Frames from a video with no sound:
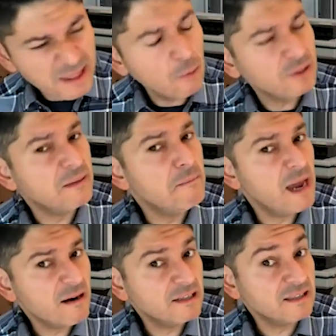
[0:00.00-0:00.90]
that was
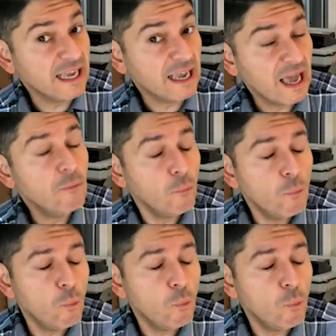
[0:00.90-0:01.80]
embarrassing. And
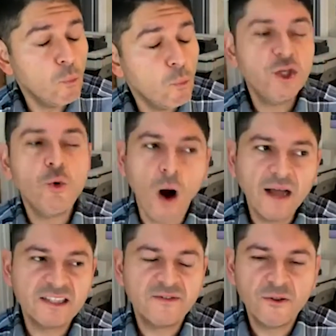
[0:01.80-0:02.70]
what you
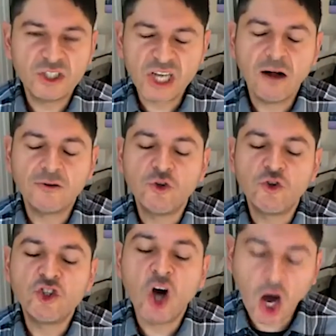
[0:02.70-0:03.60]
want is for the child to
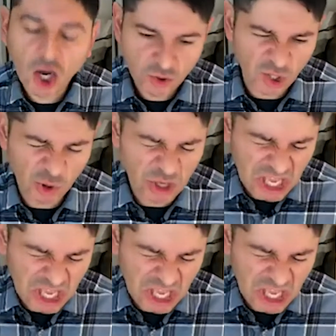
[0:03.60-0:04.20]
talk to you.